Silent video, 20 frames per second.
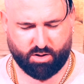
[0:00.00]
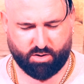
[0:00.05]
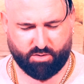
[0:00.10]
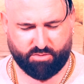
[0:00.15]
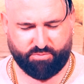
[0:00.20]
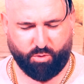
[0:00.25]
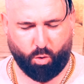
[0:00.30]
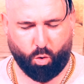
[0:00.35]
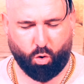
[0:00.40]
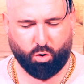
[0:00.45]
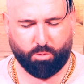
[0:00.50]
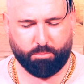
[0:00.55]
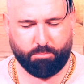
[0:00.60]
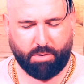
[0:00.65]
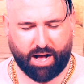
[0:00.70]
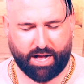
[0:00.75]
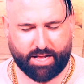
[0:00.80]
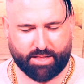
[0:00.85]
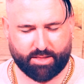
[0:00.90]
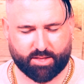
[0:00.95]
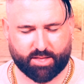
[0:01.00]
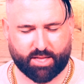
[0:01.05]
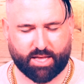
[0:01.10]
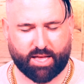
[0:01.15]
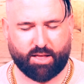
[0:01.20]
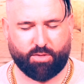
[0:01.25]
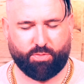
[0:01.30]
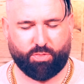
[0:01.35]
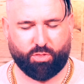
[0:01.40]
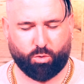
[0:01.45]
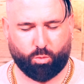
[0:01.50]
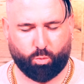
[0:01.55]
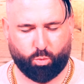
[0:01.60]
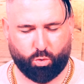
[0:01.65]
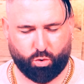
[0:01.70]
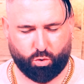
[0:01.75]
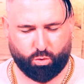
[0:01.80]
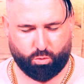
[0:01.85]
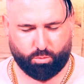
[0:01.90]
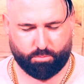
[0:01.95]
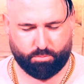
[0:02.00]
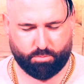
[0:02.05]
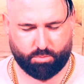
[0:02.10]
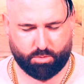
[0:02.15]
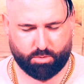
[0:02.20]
4 months in the womb.